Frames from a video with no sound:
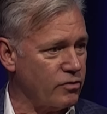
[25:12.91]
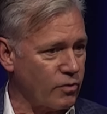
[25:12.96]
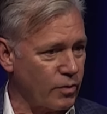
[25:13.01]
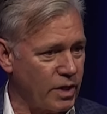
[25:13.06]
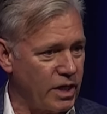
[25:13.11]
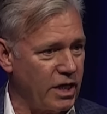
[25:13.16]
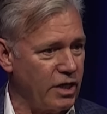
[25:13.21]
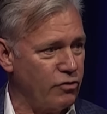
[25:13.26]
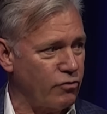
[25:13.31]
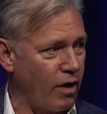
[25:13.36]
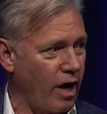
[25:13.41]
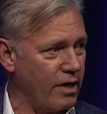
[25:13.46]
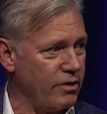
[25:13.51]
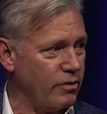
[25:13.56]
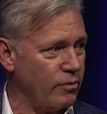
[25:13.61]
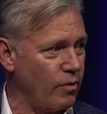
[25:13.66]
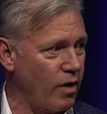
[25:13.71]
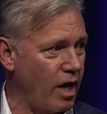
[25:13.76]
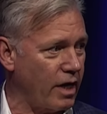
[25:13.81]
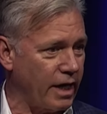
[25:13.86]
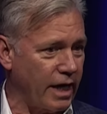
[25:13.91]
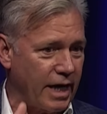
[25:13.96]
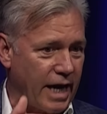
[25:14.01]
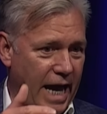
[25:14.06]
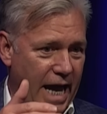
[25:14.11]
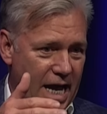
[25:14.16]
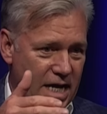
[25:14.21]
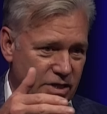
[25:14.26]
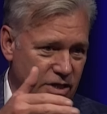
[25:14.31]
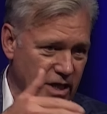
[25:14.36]
So he tried to run. And
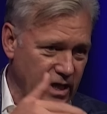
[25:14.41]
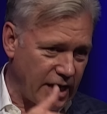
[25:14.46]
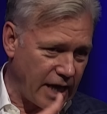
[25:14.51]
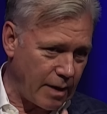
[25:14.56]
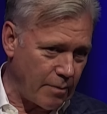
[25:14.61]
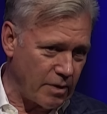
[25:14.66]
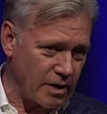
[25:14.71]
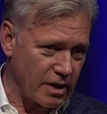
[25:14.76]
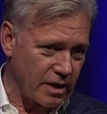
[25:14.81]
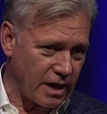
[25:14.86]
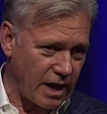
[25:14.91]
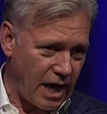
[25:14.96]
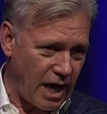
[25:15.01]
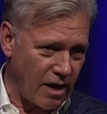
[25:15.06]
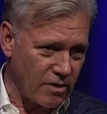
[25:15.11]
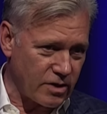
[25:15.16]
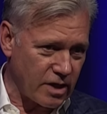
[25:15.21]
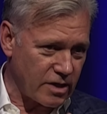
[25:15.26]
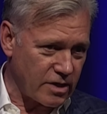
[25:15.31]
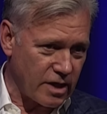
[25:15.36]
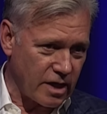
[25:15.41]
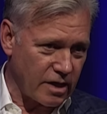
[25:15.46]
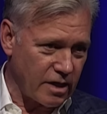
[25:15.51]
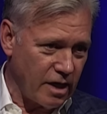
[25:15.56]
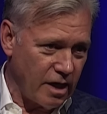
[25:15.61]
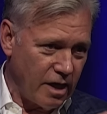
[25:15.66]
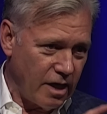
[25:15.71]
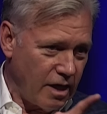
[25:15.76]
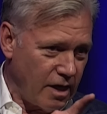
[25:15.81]
as he came into the house, I said,